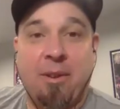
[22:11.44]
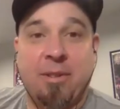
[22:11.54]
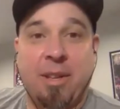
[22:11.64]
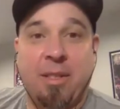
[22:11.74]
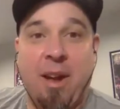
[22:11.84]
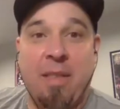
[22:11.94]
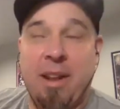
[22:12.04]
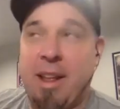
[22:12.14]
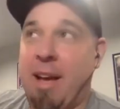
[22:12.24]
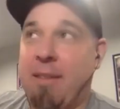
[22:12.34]
Thirsty, th- and
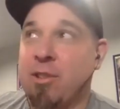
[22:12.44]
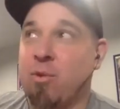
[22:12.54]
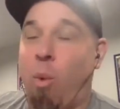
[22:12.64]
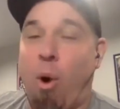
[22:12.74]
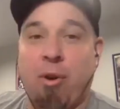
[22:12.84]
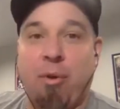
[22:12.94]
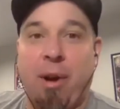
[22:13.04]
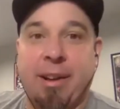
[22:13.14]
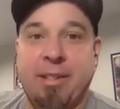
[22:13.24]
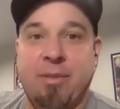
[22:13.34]
then you have this water
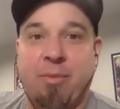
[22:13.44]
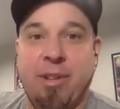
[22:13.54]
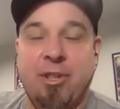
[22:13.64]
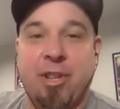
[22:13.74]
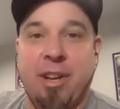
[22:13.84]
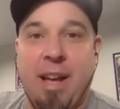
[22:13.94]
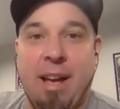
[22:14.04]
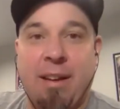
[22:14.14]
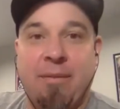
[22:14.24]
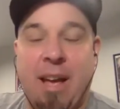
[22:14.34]
ice, which uh,
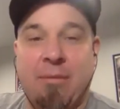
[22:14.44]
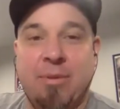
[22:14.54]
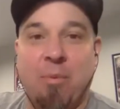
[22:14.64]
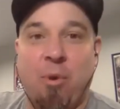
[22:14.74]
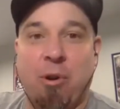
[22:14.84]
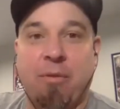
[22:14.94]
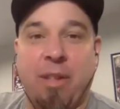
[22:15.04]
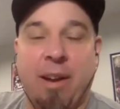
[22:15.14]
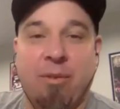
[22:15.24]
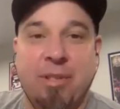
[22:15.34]
have have some weird
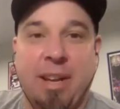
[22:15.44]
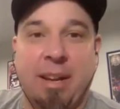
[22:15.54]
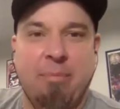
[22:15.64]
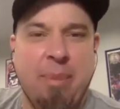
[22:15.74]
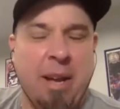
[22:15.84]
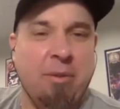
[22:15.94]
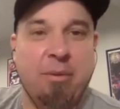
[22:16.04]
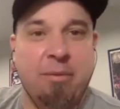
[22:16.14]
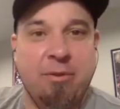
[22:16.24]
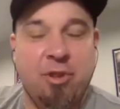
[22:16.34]
flavors like
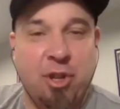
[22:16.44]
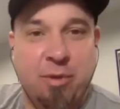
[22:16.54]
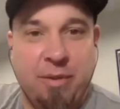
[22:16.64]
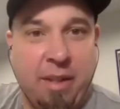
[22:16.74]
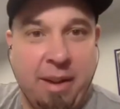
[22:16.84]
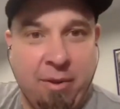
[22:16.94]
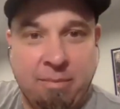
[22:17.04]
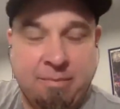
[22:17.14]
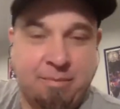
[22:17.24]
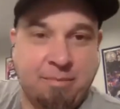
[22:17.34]
pickle juice flavor.